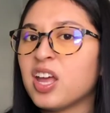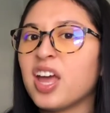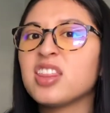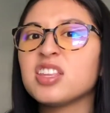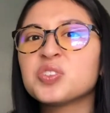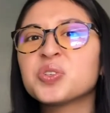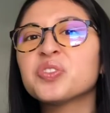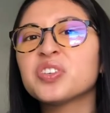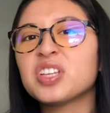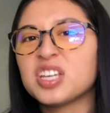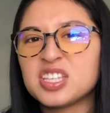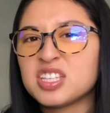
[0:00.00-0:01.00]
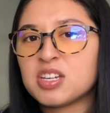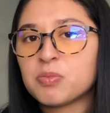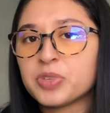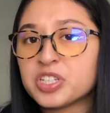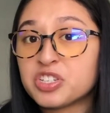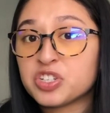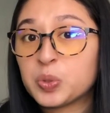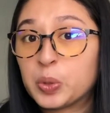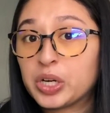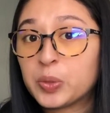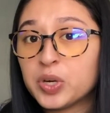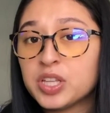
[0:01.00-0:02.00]
And these are really easy numbers to
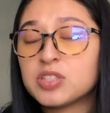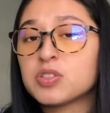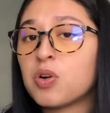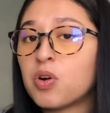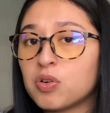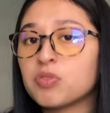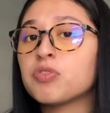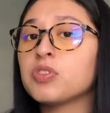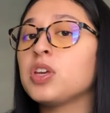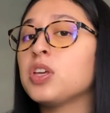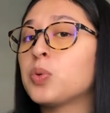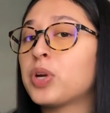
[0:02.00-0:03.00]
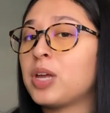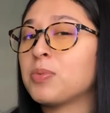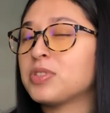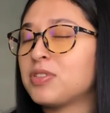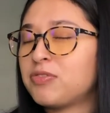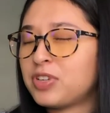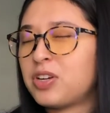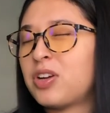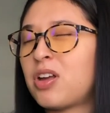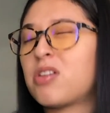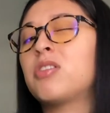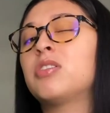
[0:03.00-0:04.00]
work with, so hopefully you were able to figure it
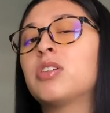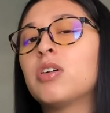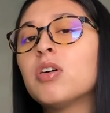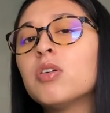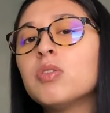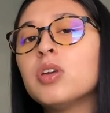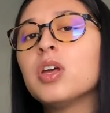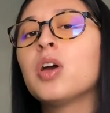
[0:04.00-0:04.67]
out on your own.